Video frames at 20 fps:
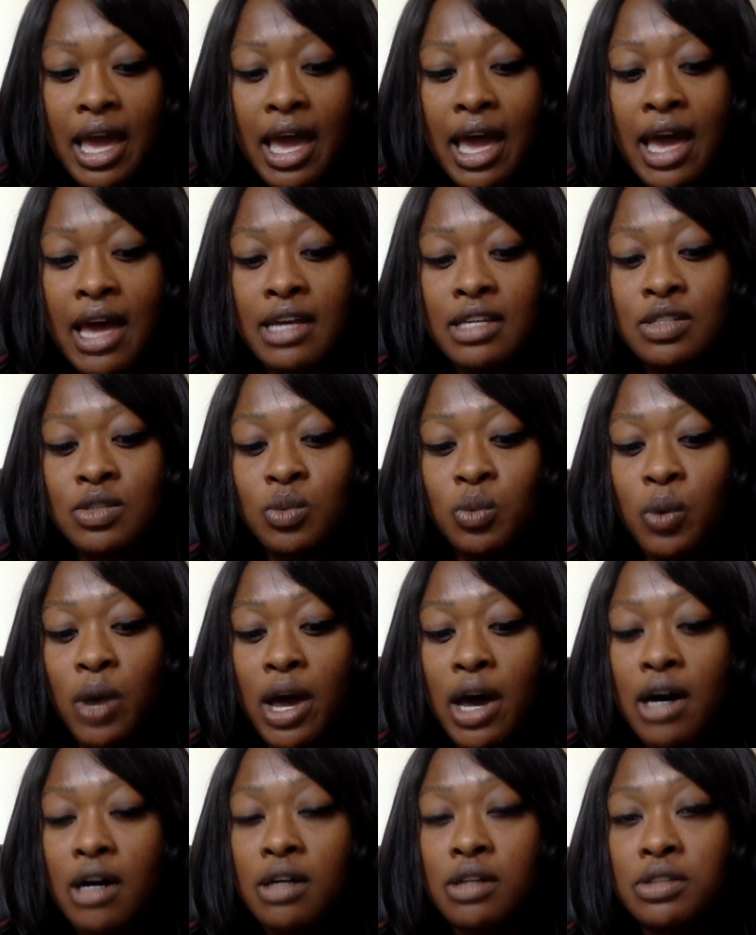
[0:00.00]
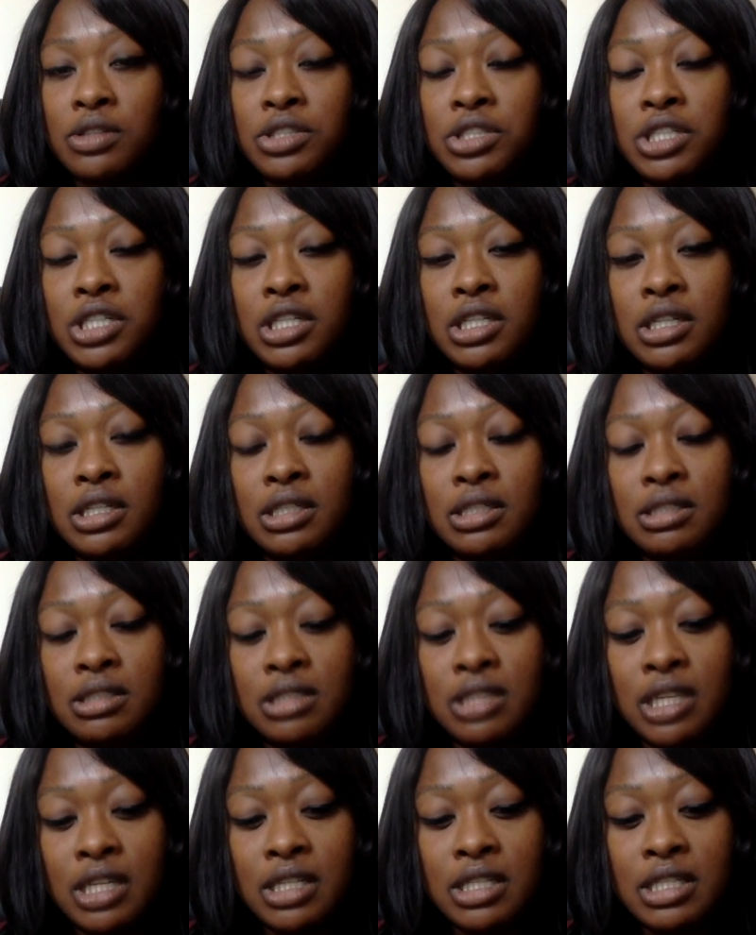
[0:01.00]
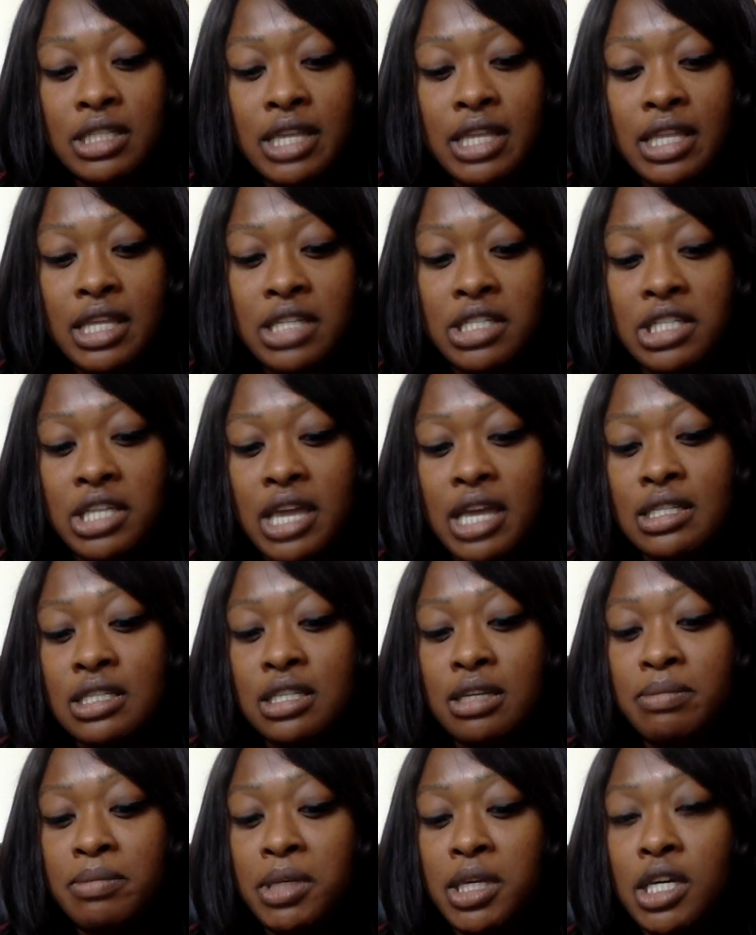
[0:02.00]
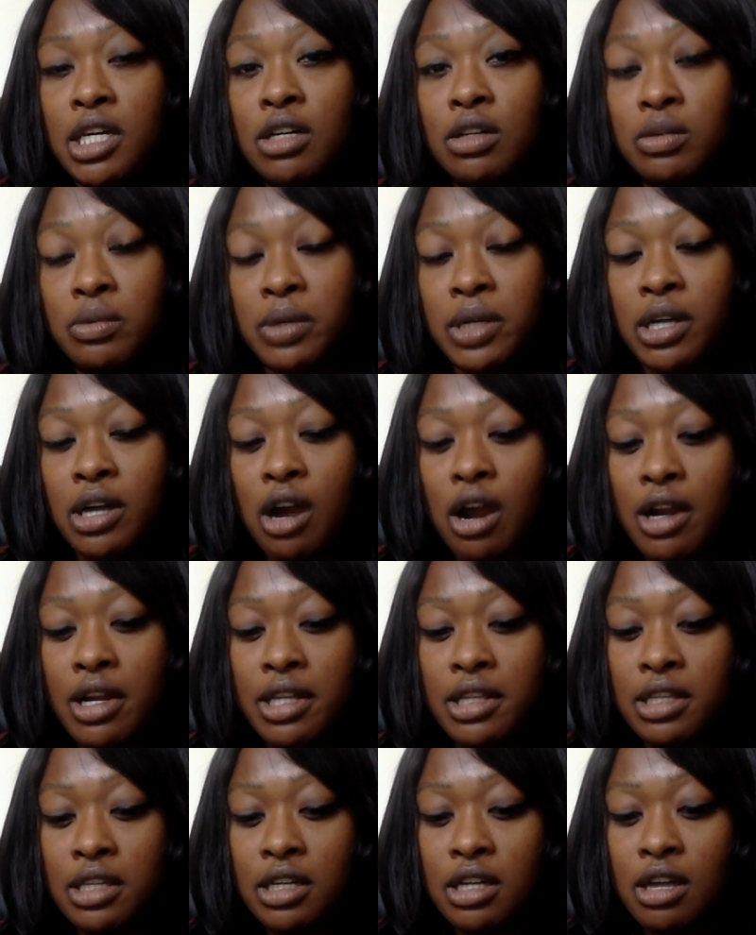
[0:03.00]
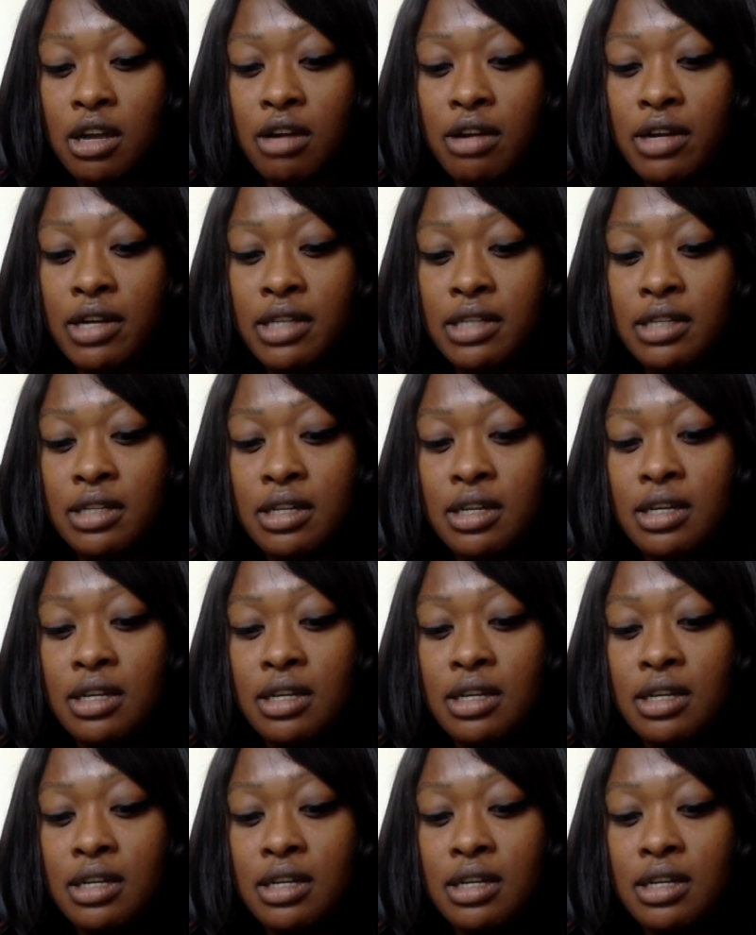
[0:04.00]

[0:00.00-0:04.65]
As well, she did say that she had some guilt regarding the current